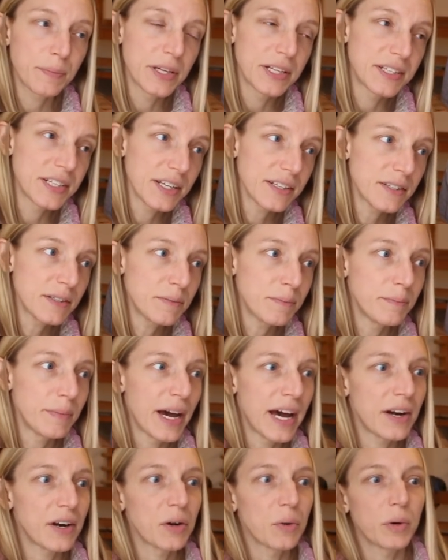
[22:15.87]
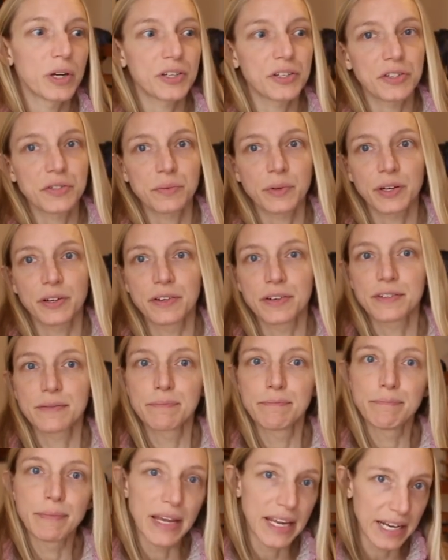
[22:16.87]
it doesn't matter what your sweater is
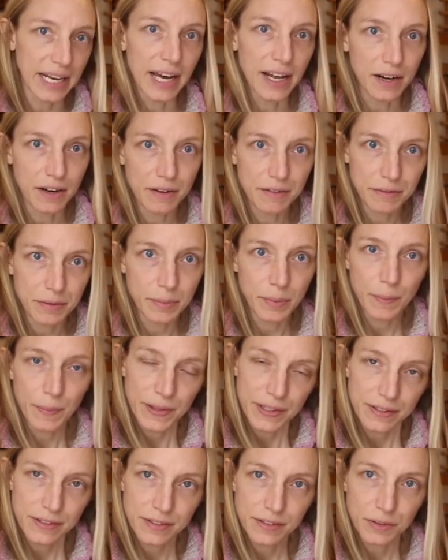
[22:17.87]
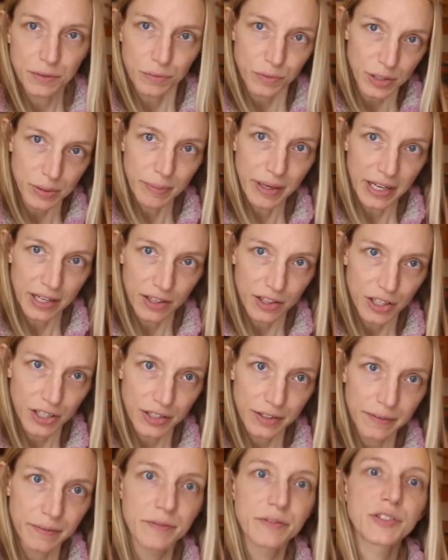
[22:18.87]
made out of. Remember, this is a remake
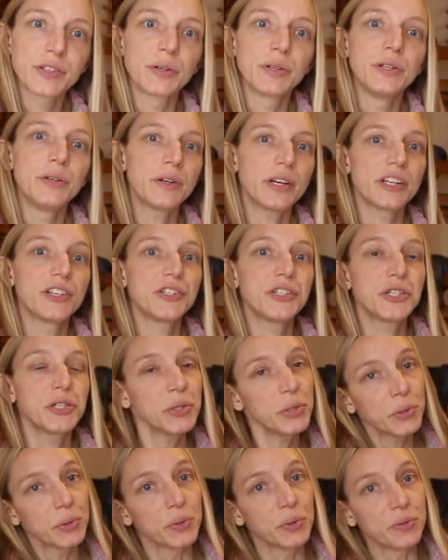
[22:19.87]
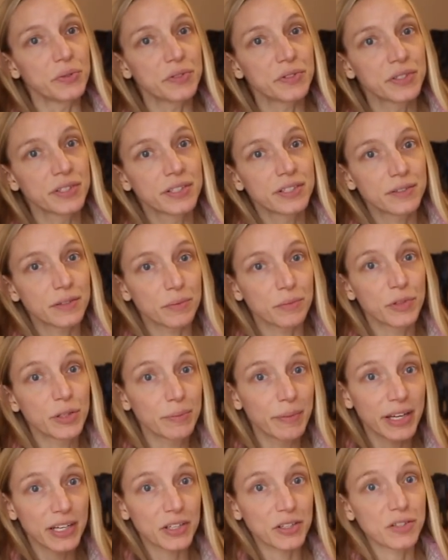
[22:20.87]
along. So you can choose to
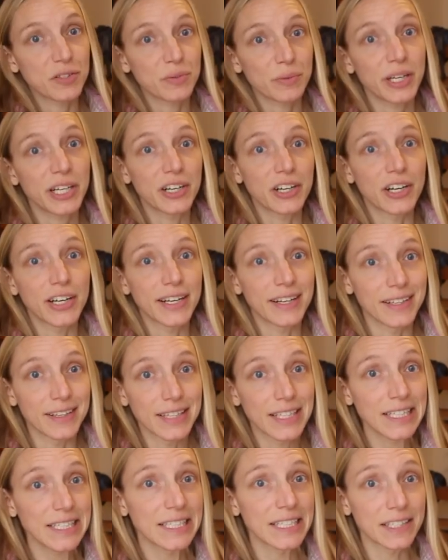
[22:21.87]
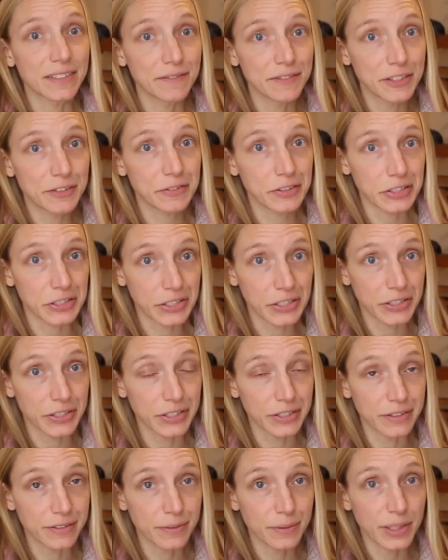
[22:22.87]
remake your sweater in a lot of different
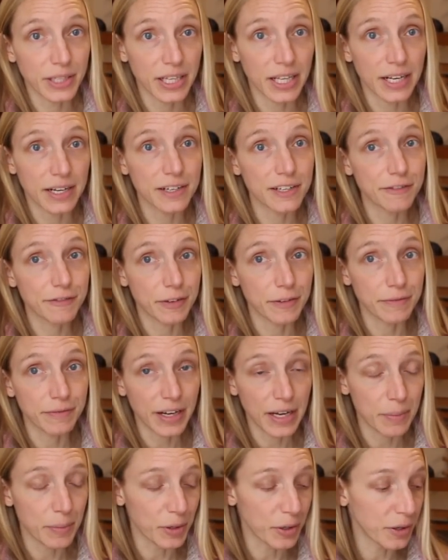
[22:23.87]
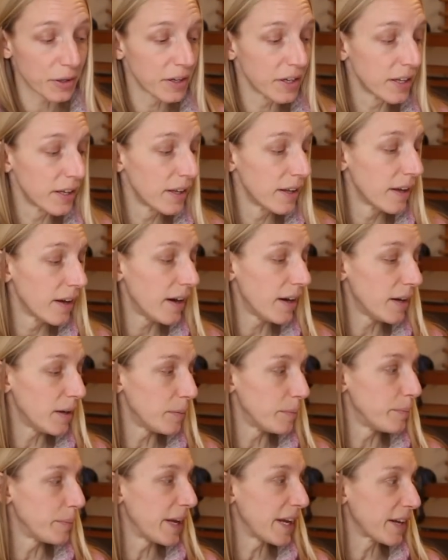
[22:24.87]
yarns with a lot of different fiber.
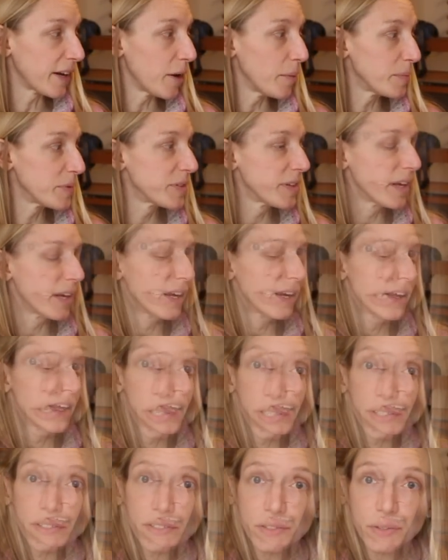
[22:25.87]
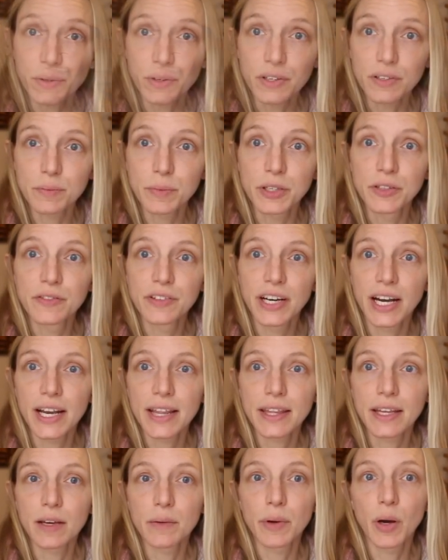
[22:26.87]
Um, makeups. The choice is yours, but you've got
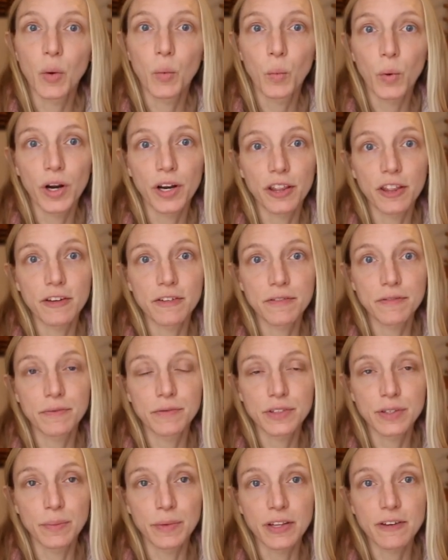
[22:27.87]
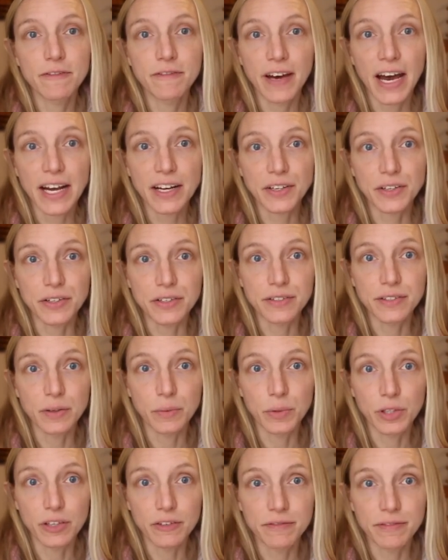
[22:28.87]
to think about what are the some of the factors
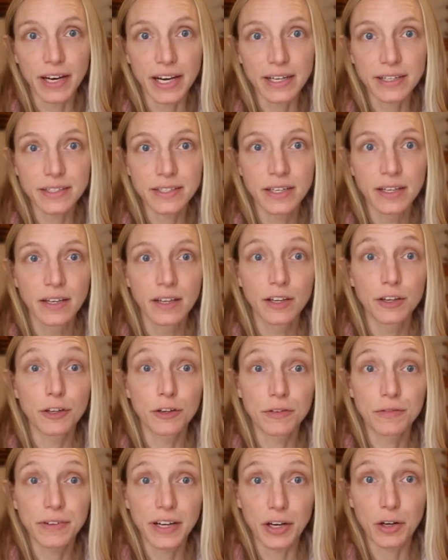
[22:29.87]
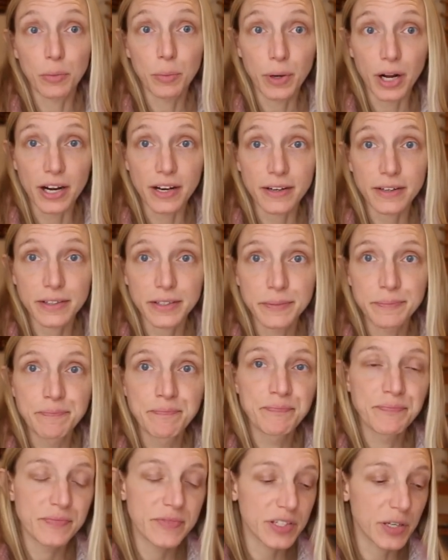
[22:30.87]
that will affect your final product.
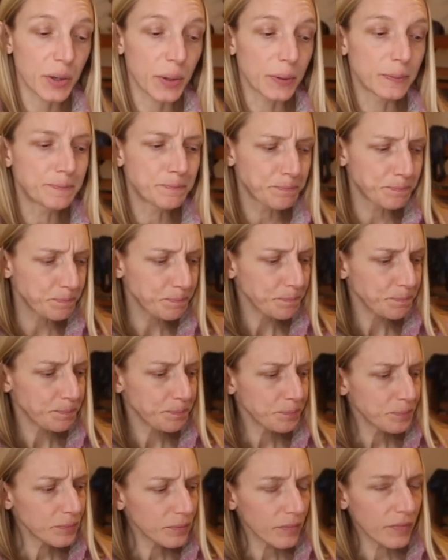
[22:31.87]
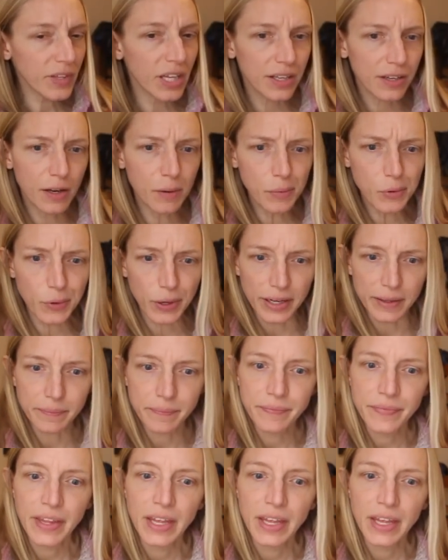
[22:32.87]
So, number one,